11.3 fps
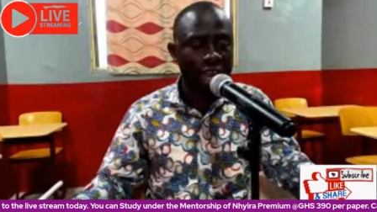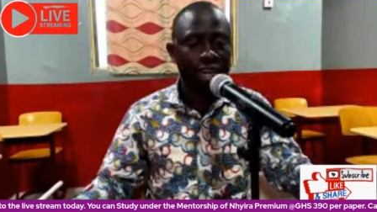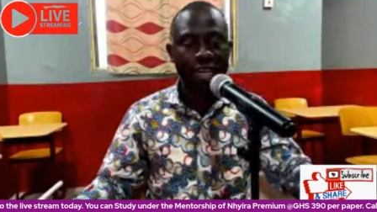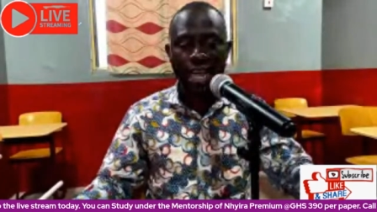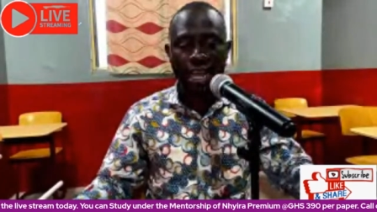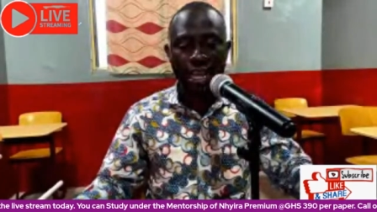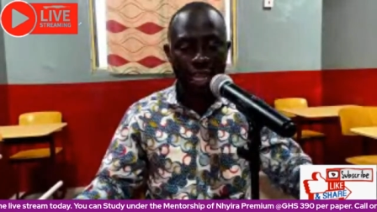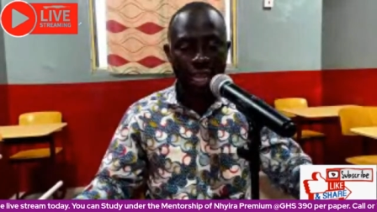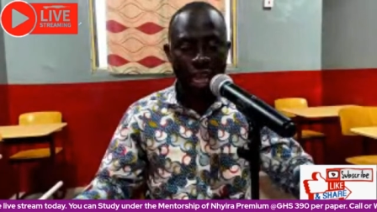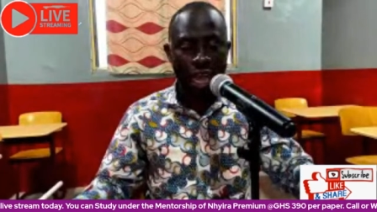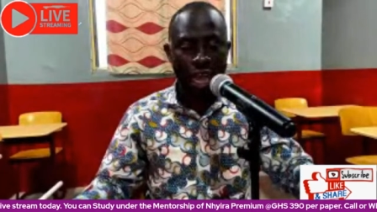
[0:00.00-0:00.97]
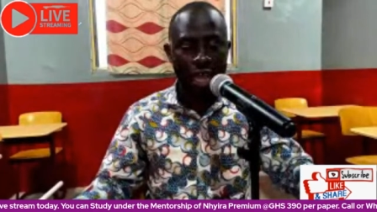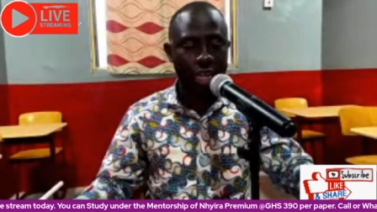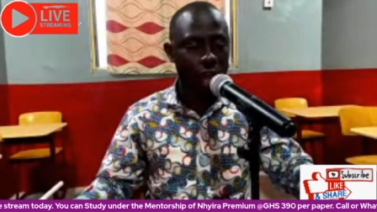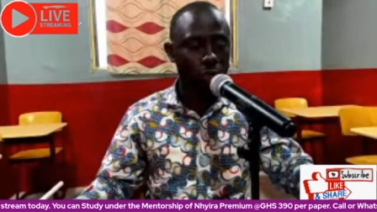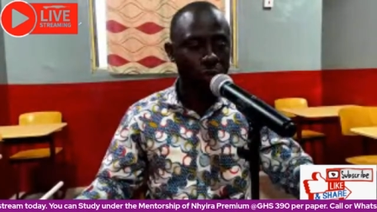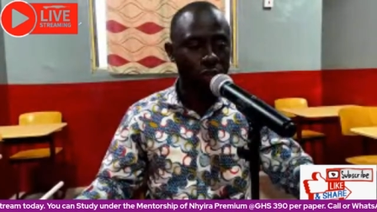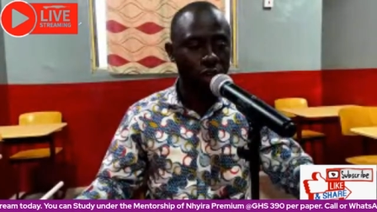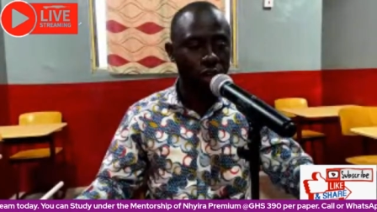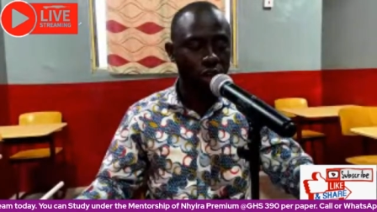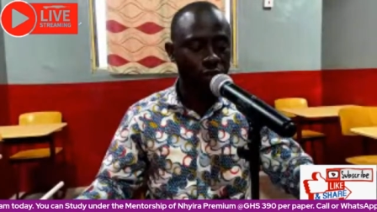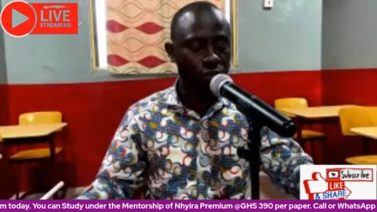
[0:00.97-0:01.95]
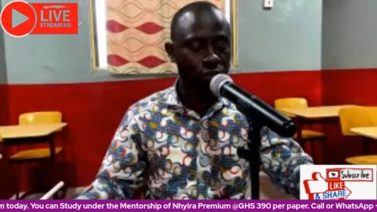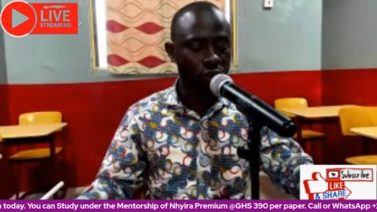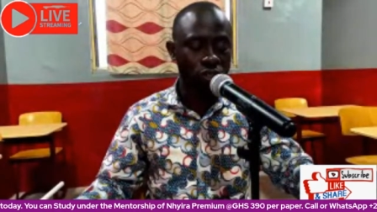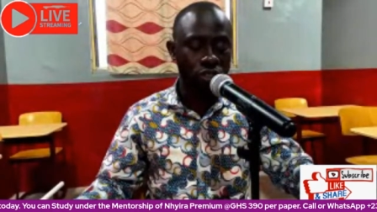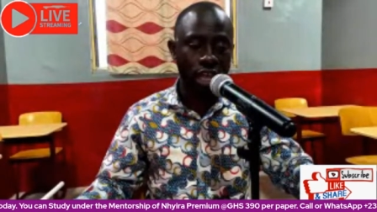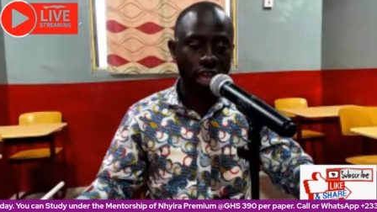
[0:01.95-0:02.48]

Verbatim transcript: And then uh, that'll be all for